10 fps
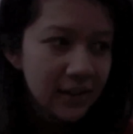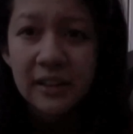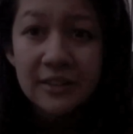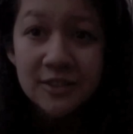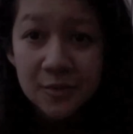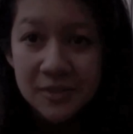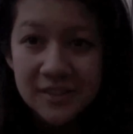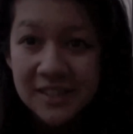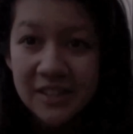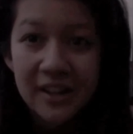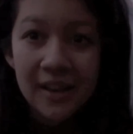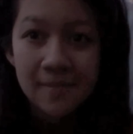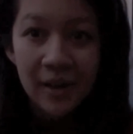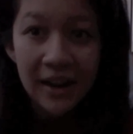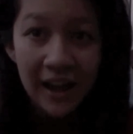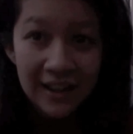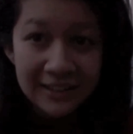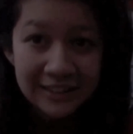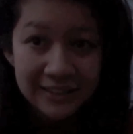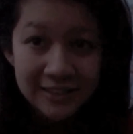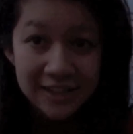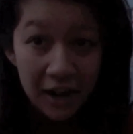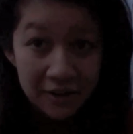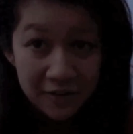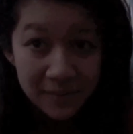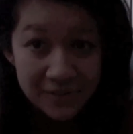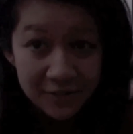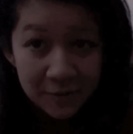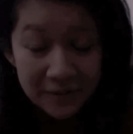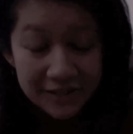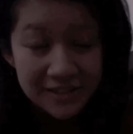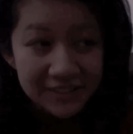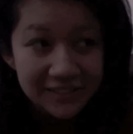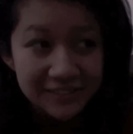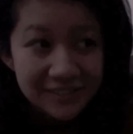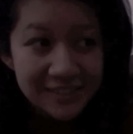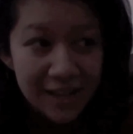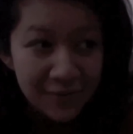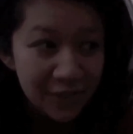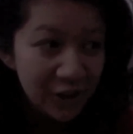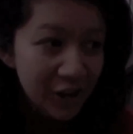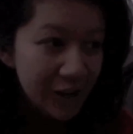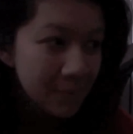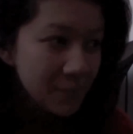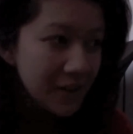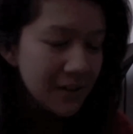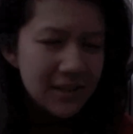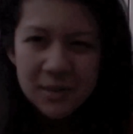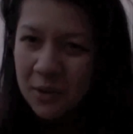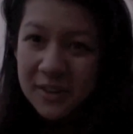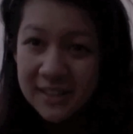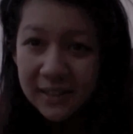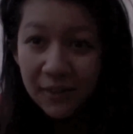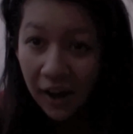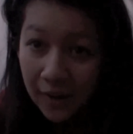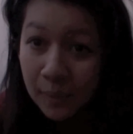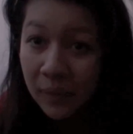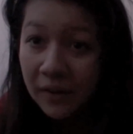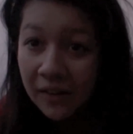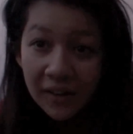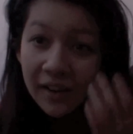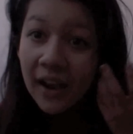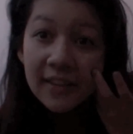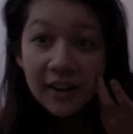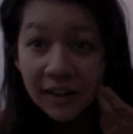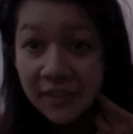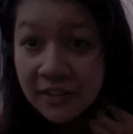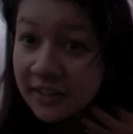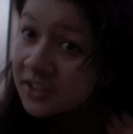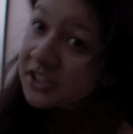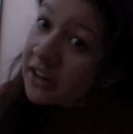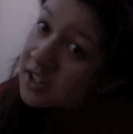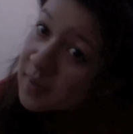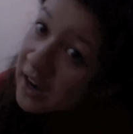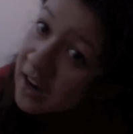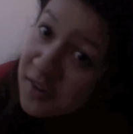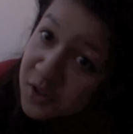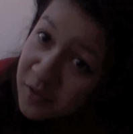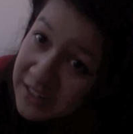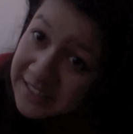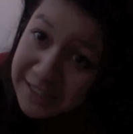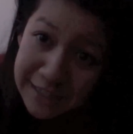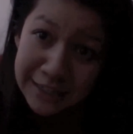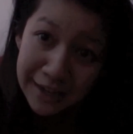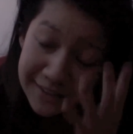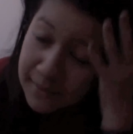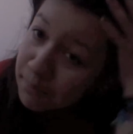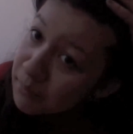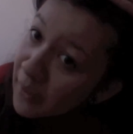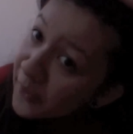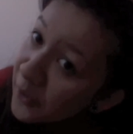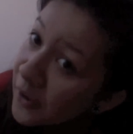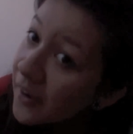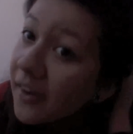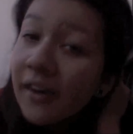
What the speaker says: He doesn't open until 6:30. Manhattan dining room isn't open until 7:30. So we're all just kind of up, and then I thought I'd take a shower because my hair is greasy as a mother.